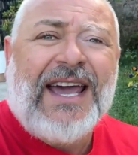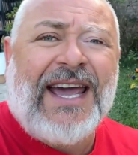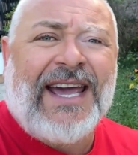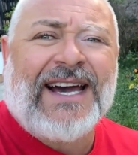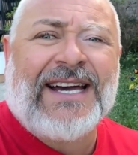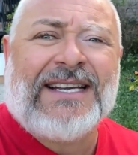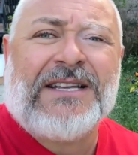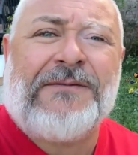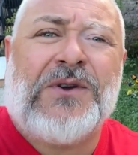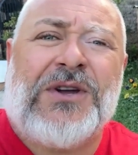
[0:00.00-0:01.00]
And
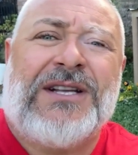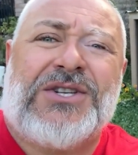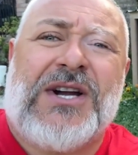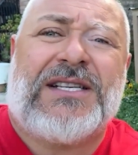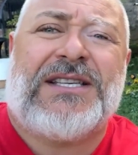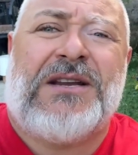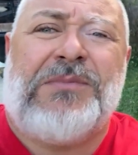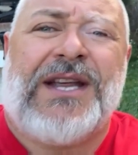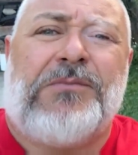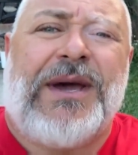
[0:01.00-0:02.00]
if you're interested in
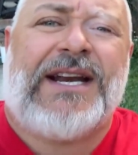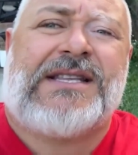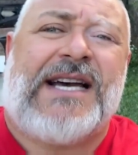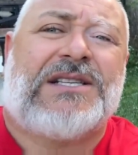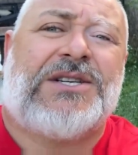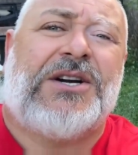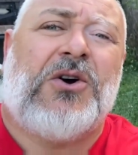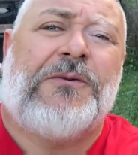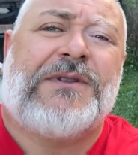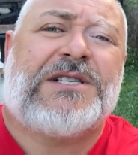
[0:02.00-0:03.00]
being a beta tester,
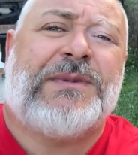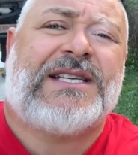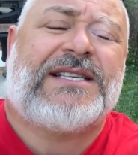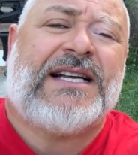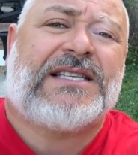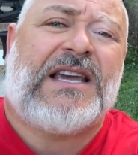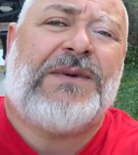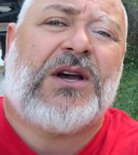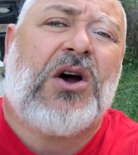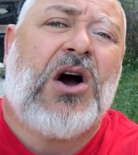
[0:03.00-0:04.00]
hopefully this makes sense, give
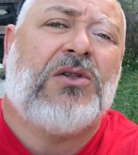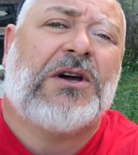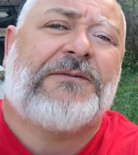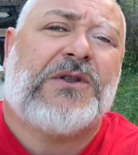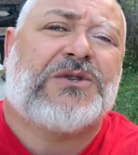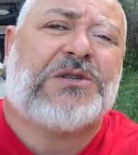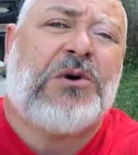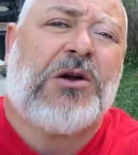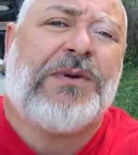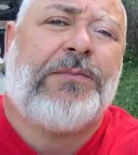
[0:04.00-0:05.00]
me a call. Looking for those
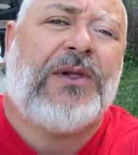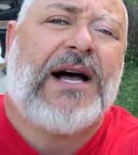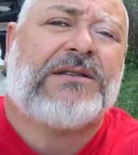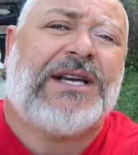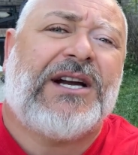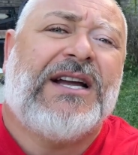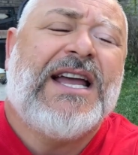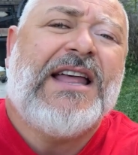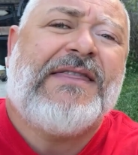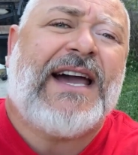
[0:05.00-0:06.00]
smart people out there
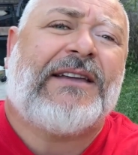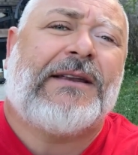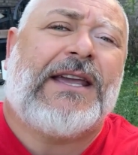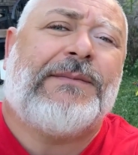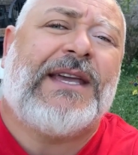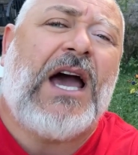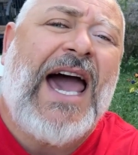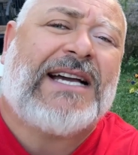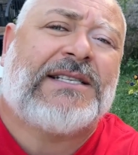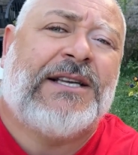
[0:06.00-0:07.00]
that can give me
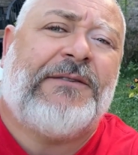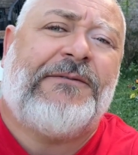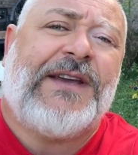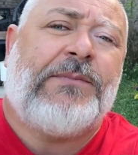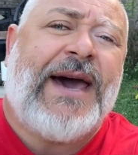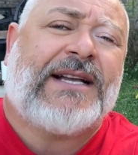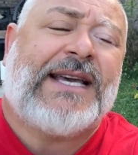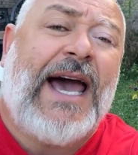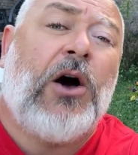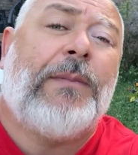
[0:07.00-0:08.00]
excellent feedback
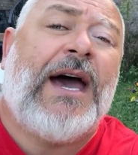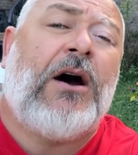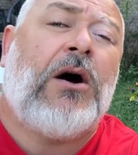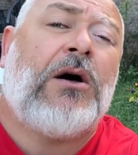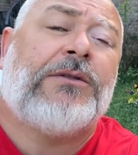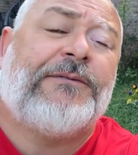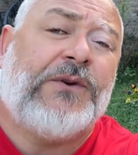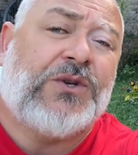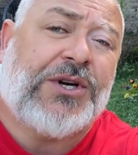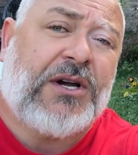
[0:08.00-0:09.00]
to help all the
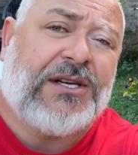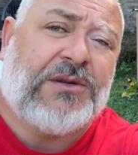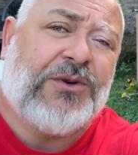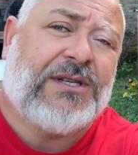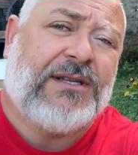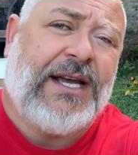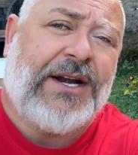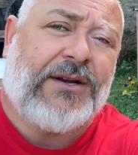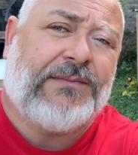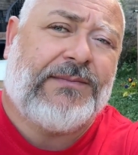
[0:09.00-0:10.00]
future customers. Later.